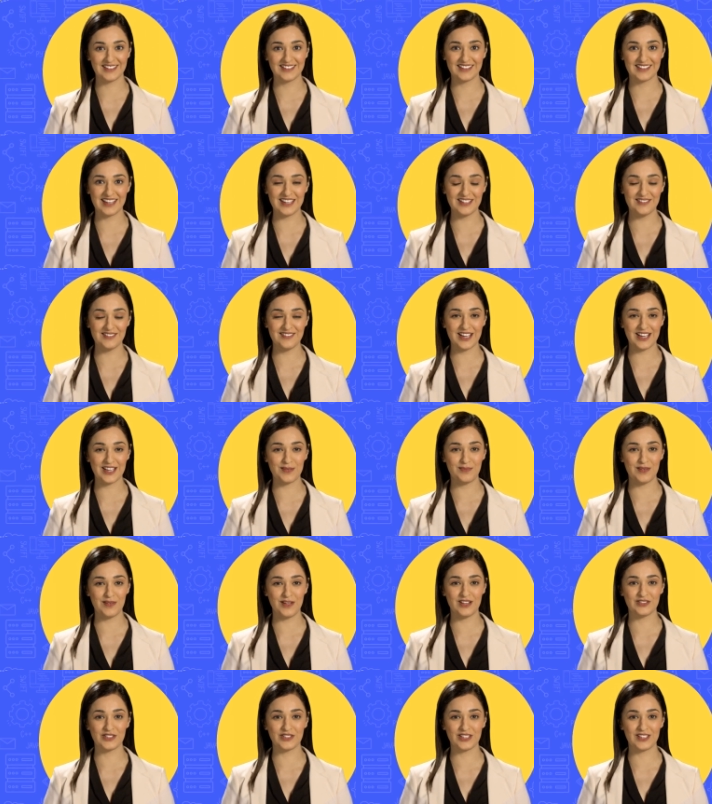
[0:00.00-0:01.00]
They develop
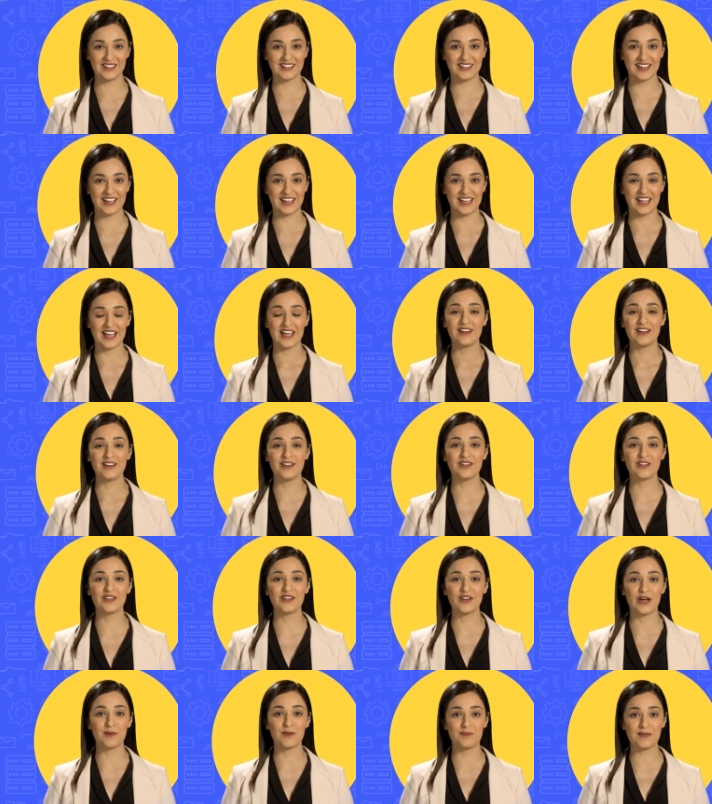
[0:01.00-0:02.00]
logical thinking,
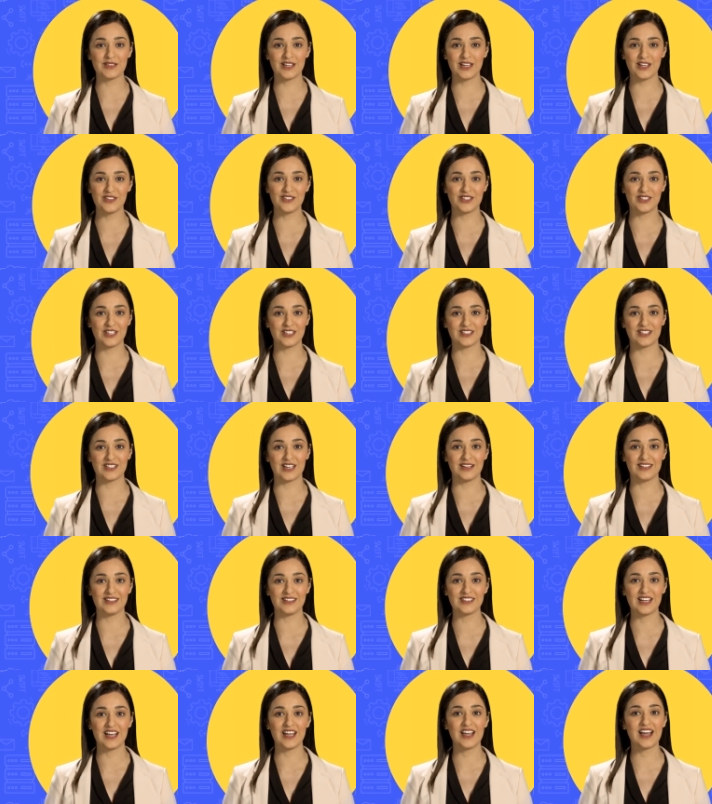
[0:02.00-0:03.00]
computational
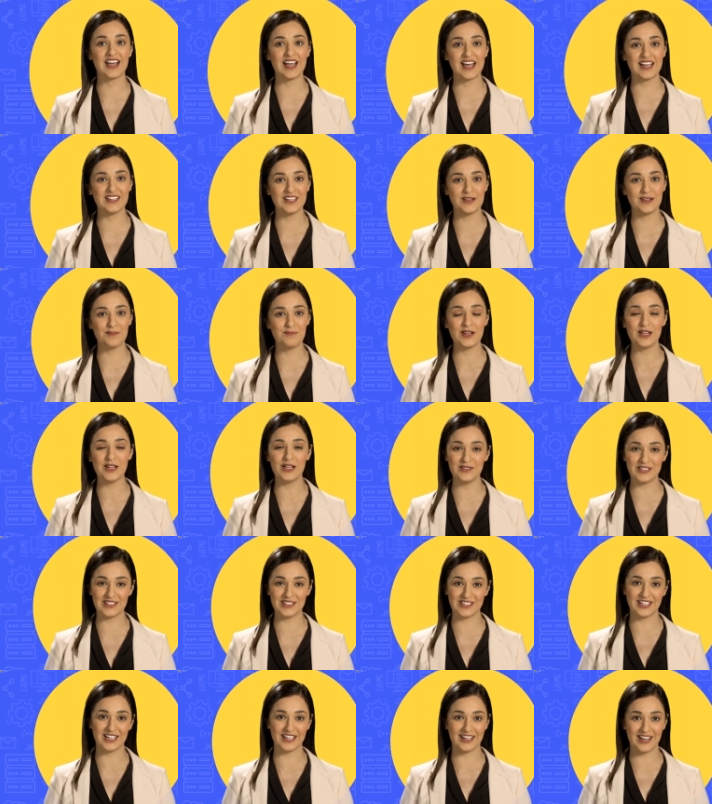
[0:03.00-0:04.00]
skills, and the
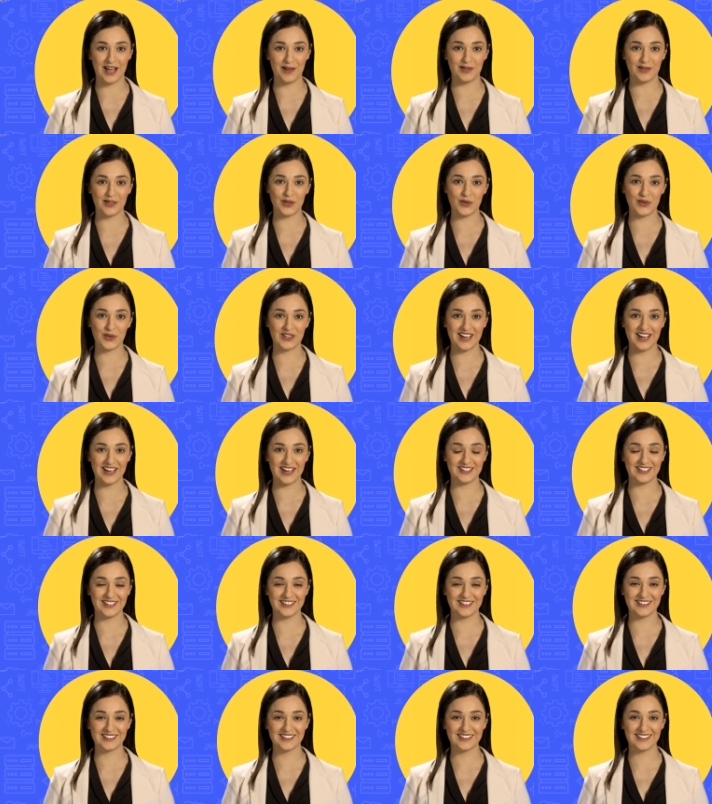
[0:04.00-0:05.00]
ability to collaborate with
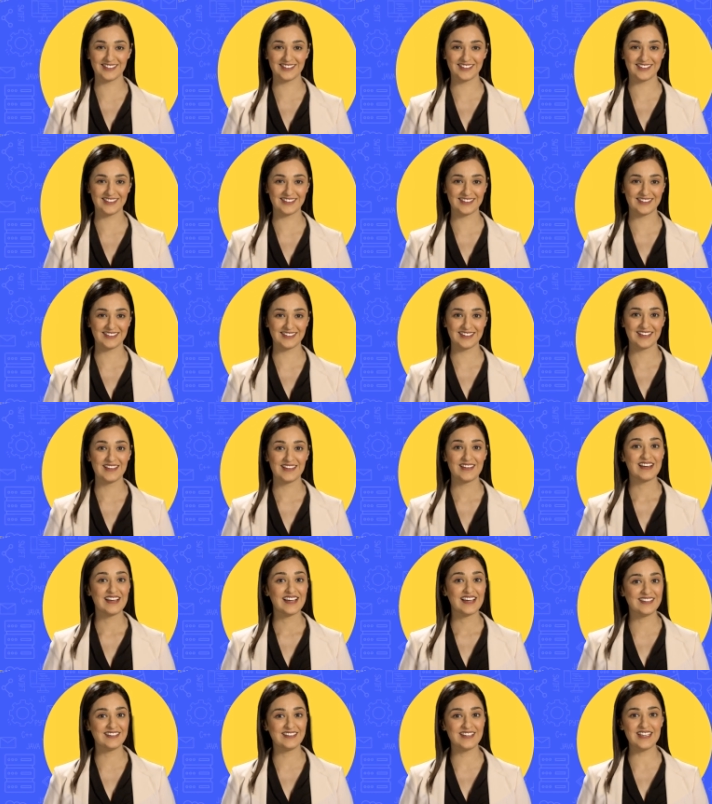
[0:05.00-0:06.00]
others.
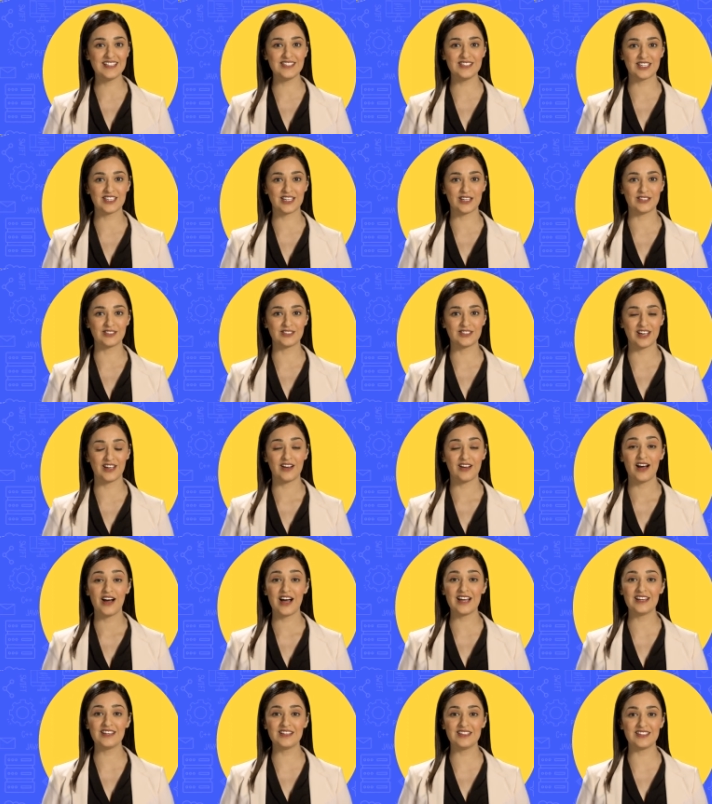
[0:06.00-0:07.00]
These skills are
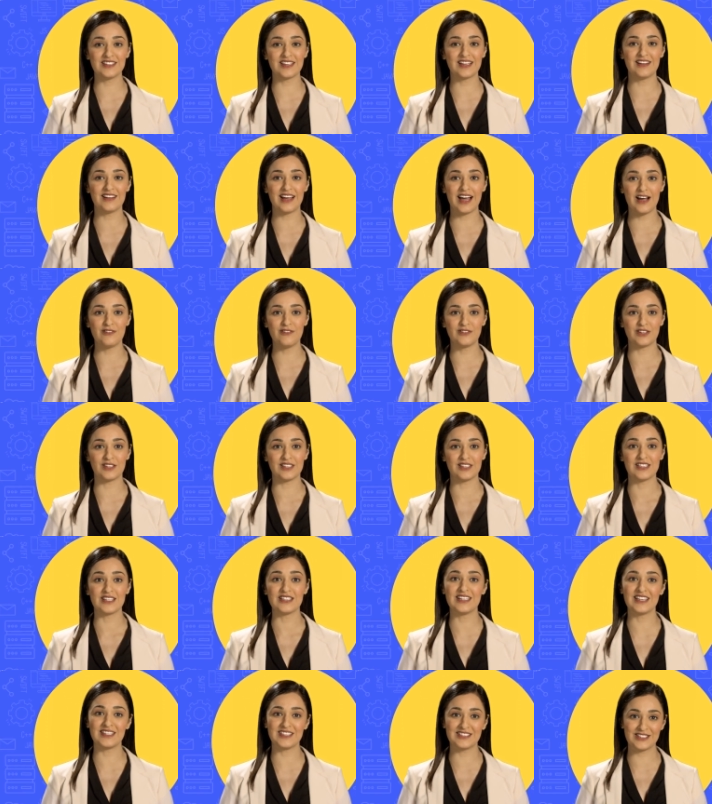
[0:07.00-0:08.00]
highly sought after in
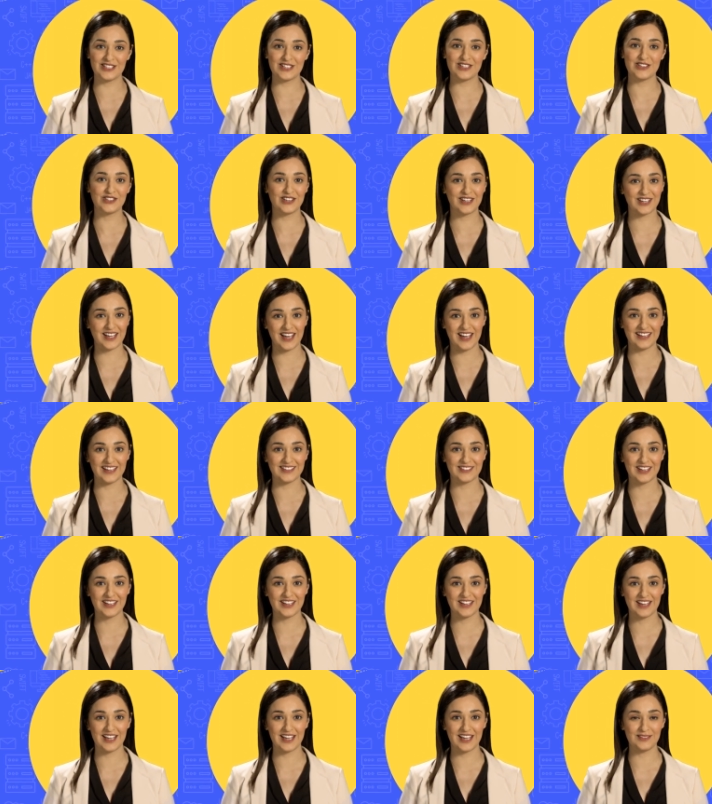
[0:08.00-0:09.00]
today's digital age
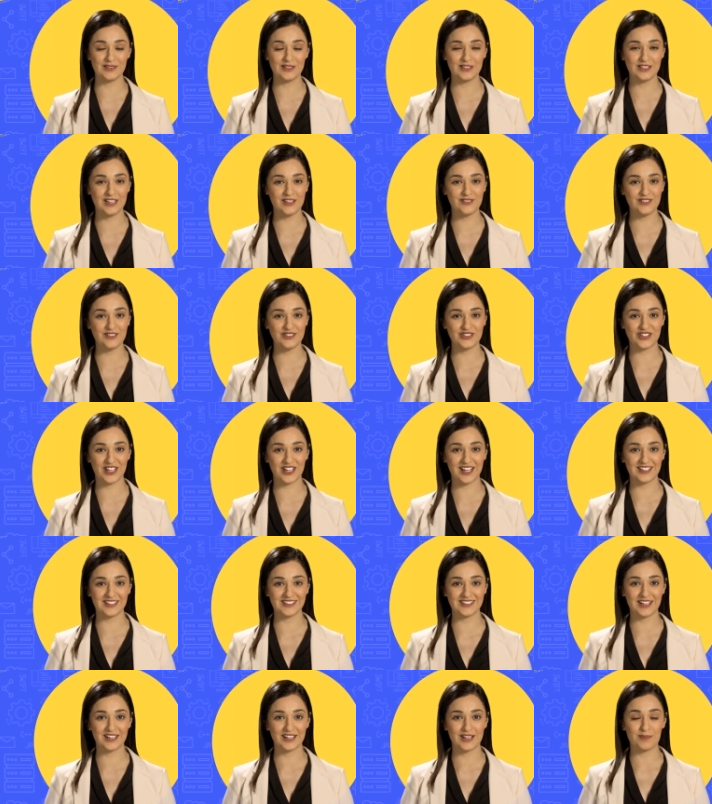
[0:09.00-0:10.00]
and will give your
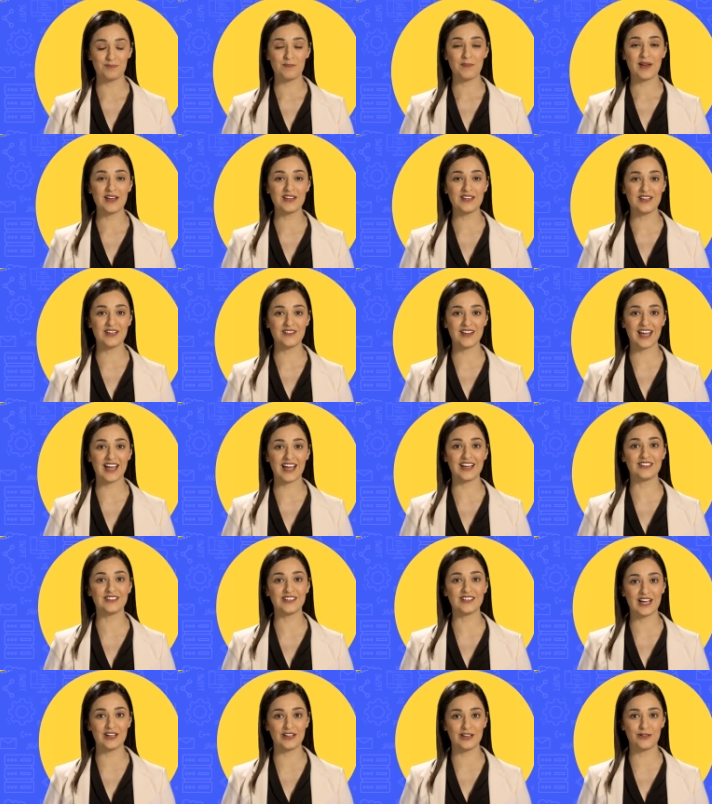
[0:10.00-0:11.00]
child a competitive
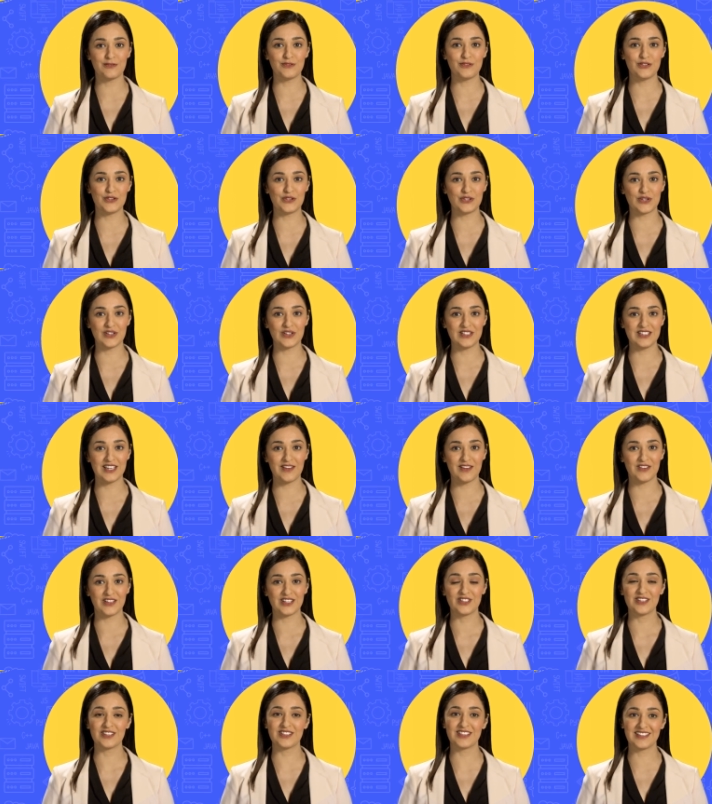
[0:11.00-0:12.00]
edge in their future
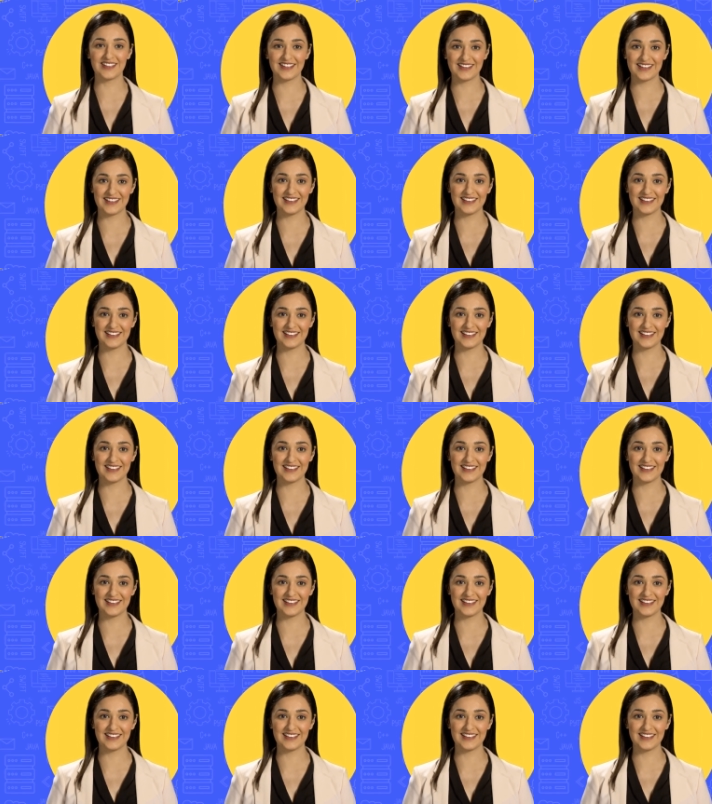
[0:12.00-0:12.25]
endeavors.